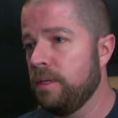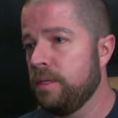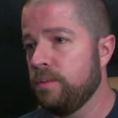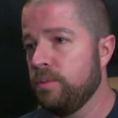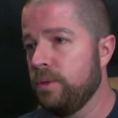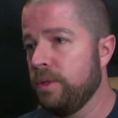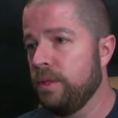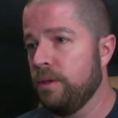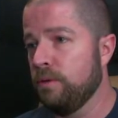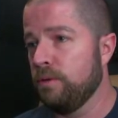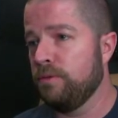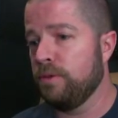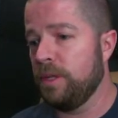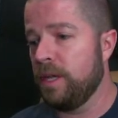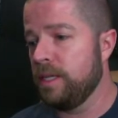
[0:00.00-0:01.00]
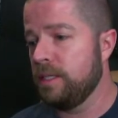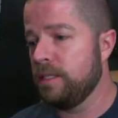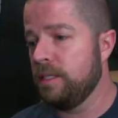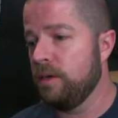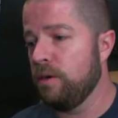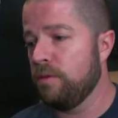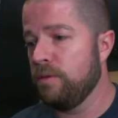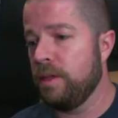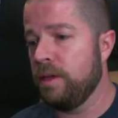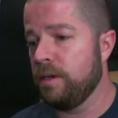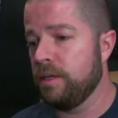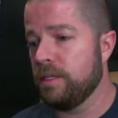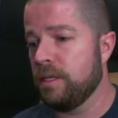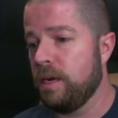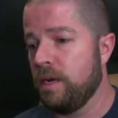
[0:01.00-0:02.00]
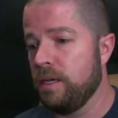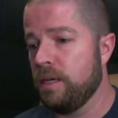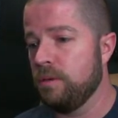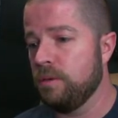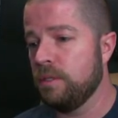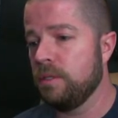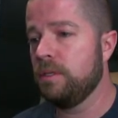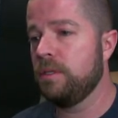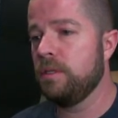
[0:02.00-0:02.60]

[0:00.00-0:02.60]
with the Youthful Knight sitting over there, he's kind of useless.